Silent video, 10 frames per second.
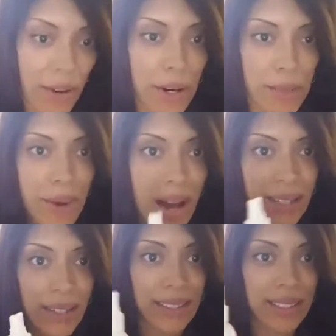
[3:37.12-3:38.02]
Third
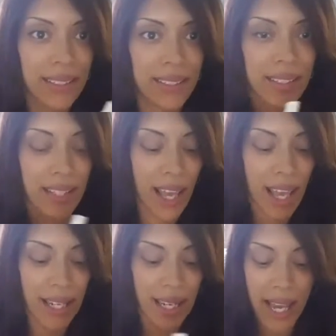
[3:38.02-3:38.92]
product,
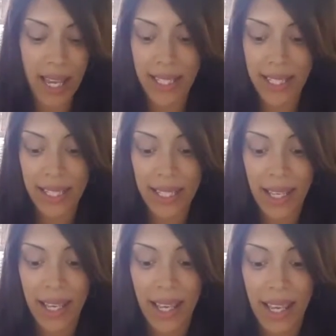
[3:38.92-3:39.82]
a nice
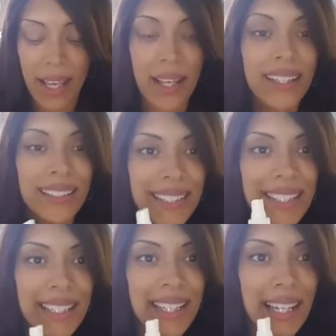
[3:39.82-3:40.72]

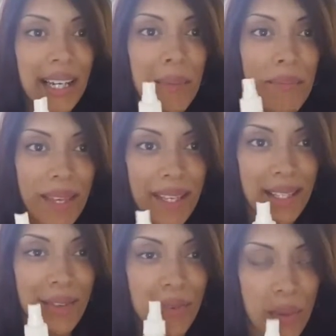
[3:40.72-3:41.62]
conditioning
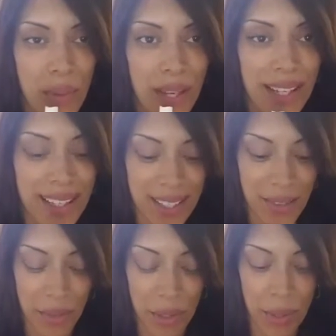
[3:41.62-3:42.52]
mist for
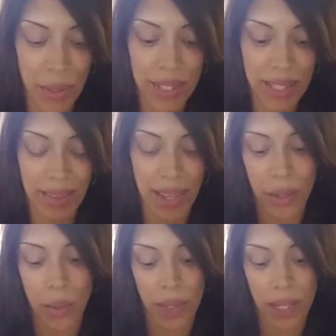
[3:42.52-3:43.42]
wigs, for your
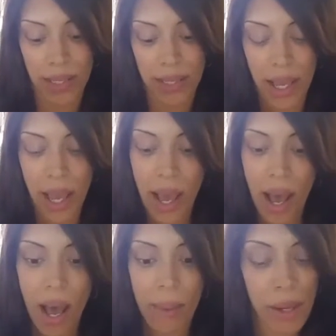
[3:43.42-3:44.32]
synthetic wigs.
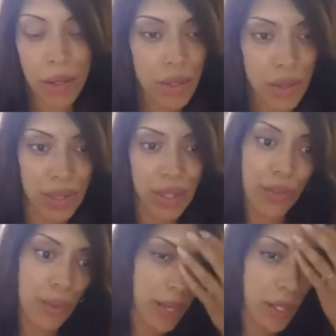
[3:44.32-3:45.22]
I also use this
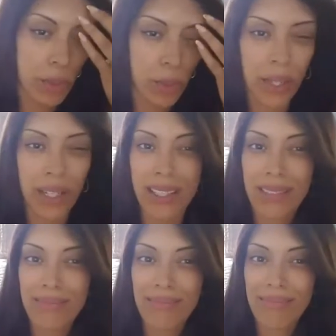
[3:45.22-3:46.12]
for my human wigs,